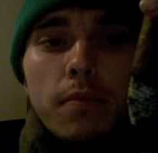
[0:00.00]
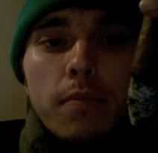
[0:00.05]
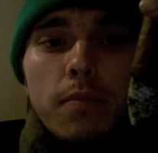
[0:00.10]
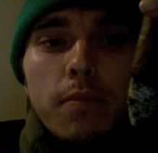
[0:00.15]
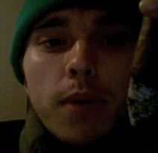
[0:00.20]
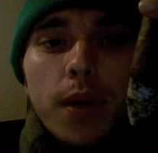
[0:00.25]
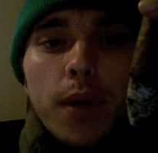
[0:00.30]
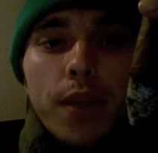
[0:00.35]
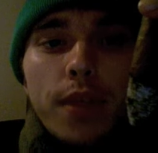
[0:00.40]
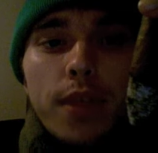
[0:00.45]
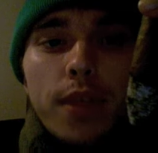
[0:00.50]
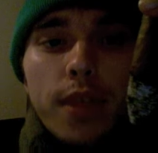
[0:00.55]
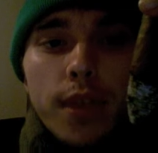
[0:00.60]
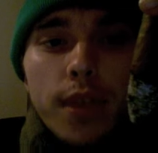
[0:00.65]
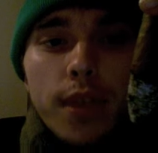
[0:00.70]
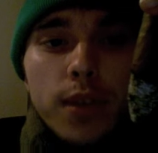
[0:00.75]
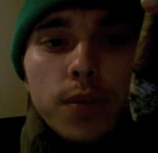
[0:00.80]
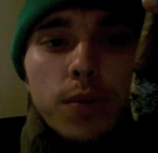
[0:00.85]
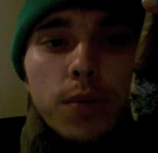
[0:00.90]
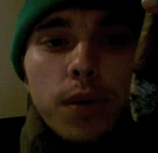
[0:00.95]
But
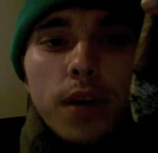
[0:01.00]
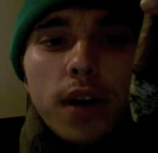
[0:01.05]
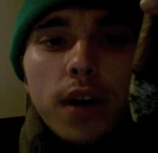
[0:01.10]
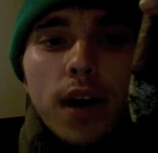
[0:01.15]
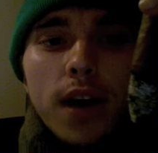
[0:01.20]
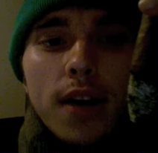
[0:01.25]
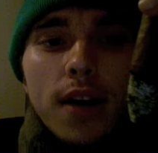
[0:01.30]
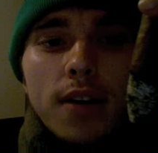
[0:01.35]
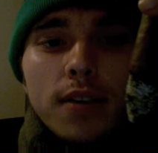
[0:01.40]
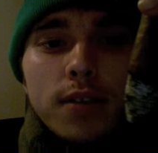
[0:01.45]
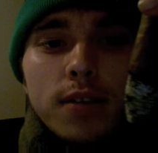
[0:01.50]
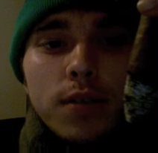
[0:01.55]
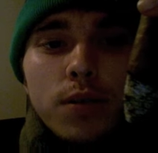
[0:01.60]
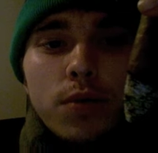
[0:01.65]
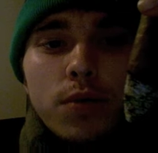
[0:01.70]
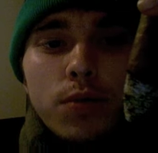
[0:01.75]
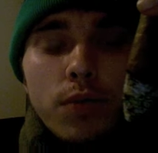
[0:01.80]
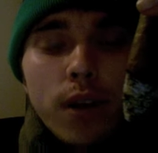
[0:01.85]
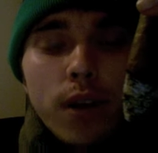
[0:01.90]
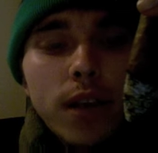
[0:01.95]
this one has
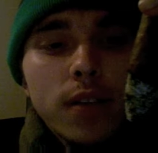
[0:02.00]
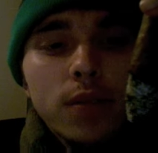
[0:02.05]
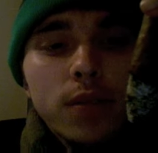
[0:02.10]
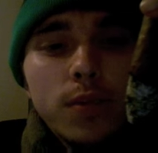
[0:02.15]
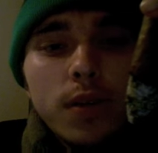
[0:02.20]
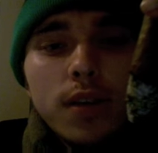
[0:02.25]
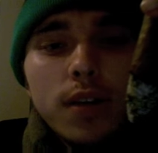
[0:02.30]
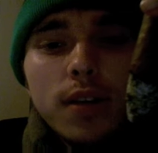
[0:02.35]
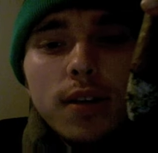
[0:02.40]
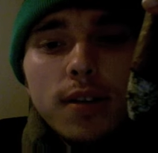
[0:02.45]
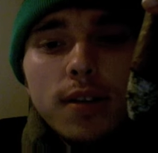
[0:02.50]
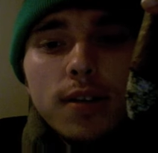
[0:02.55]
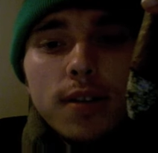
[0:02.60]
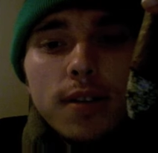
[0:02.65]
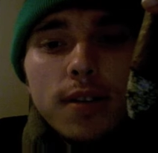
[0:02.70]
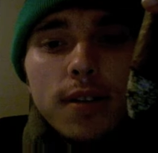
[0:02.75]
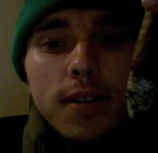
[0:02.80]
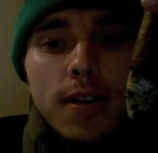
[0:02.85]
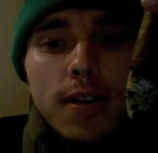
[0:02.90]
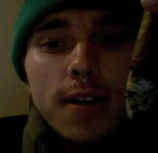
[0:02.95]
great sweetness,
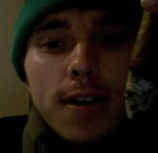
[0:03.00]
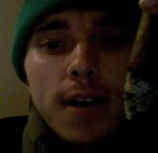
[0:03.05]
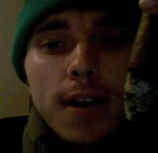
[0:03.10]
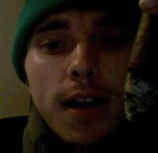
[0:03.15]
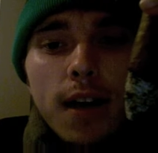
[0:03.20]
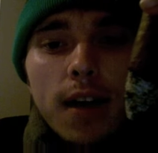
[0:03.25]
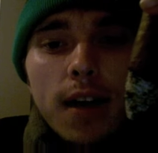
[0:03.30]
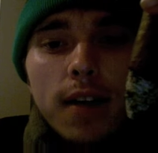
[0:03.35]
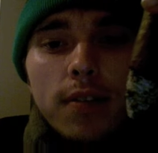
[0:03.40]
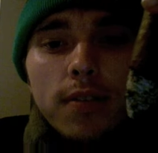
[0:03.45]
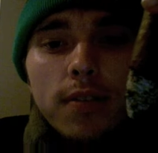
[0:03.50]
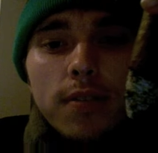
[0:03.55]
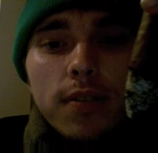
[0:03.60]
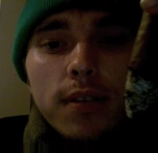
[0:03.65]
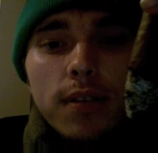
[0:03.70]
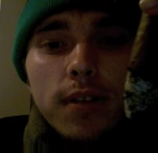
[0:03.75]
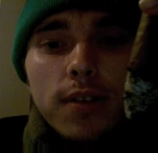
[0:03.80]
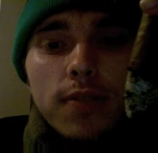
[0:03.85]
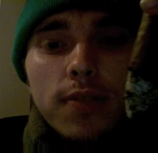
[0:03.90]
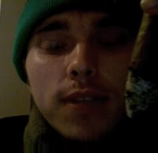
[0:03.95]
and
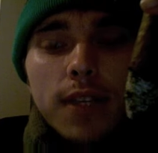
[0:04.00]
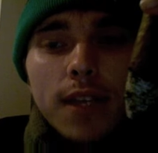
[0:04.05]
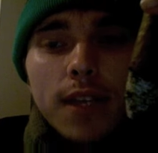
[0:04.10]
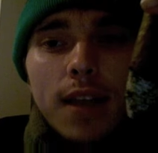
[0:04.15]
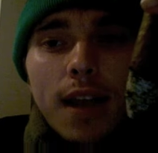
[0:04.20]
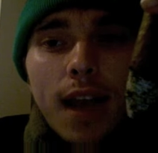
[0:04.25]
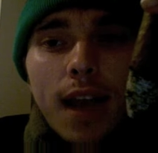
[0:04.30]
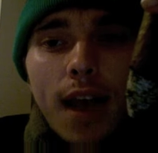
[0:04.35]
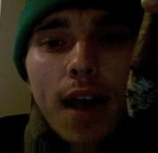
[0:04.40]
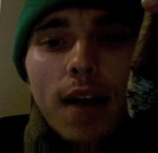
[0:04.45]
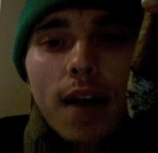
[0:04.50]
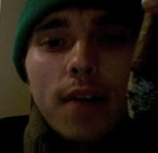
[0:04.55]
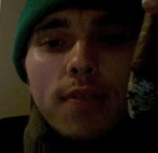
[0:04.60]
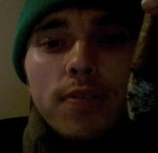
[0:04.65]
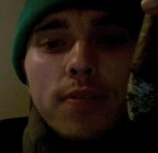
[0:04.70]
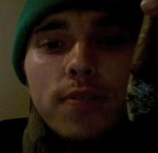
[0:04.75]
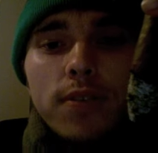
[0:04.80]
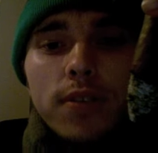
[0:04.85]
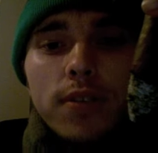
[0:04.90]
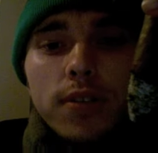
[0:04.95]
if it didn't have
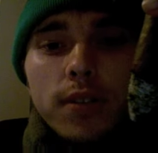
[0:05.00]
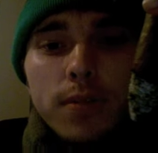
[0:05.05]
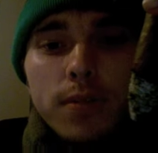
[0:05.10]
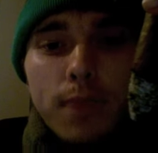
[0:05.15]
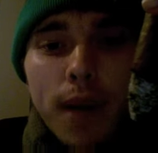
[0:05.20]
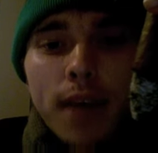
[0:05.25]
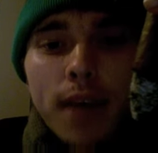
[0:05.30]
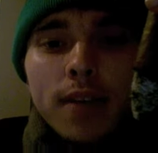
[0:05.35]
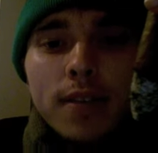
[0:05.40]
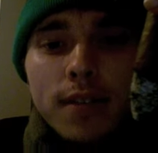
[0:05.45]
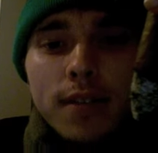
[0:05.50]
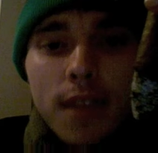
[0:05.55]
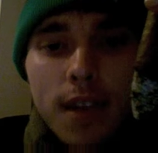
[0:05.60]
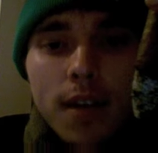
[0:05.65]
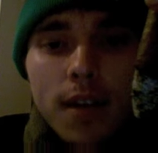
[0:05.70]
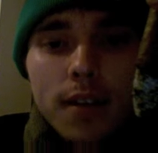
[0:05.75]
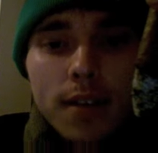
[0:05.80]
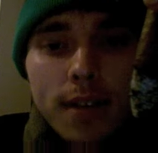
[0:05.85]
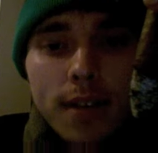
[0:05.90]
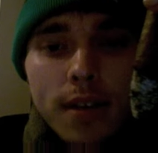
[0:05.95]
the spice that
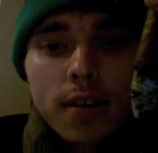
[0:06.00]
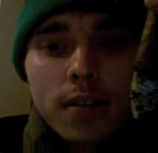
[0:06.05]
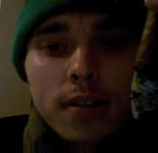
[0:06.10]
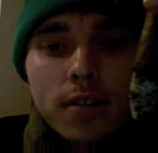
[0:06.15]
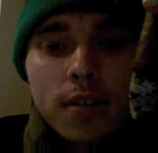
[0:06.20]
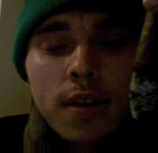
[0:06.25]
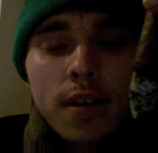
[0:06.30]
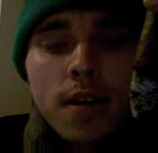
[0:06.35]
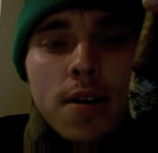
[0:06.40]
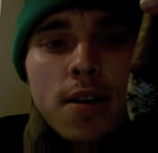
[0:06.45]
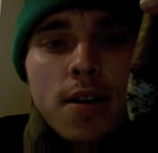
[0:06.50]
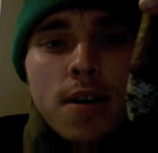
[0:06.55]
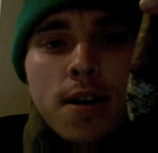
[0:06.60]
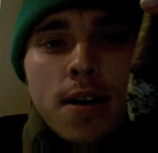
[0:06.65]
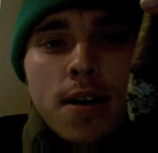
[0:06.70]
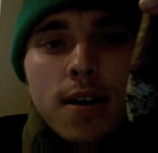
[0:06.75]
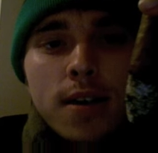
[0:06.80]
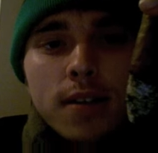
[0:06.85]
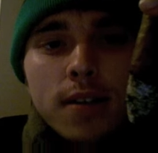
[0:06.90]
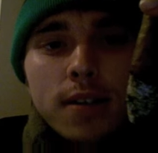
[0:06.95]
it does,
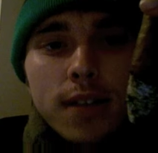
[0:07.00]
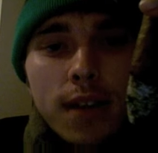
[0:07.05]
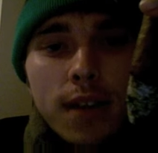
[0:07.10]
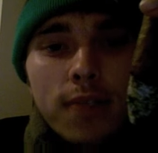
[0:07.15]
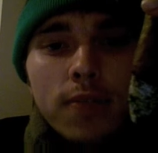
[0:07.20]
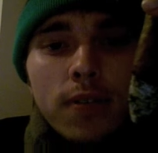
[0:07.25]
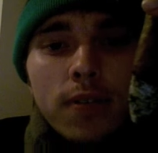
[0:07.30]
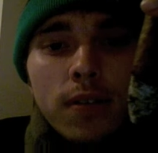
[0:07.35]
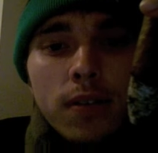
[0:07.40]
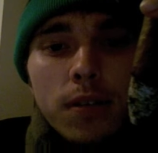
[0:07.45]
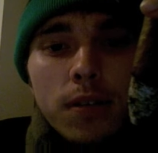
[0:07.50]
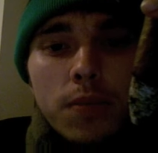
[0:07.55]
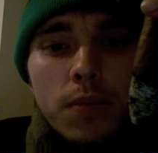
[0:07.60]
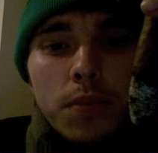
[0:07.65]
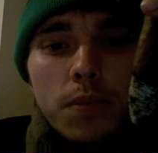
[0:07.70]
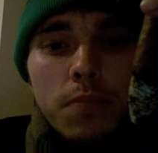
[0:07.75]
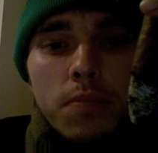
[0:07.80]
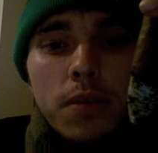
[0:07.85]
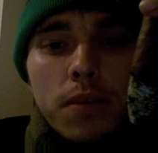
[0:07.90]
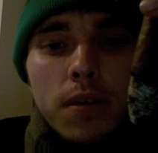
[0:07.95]
it definitely
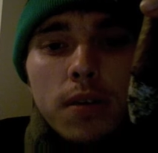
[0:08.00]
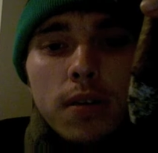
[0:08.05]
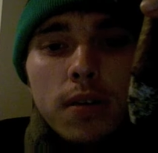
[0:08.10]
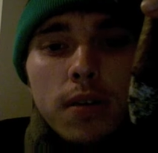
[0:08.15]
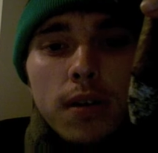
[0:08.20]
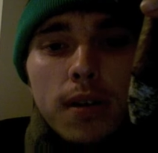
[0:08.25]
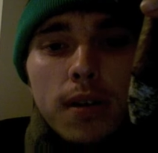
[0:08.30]
would be.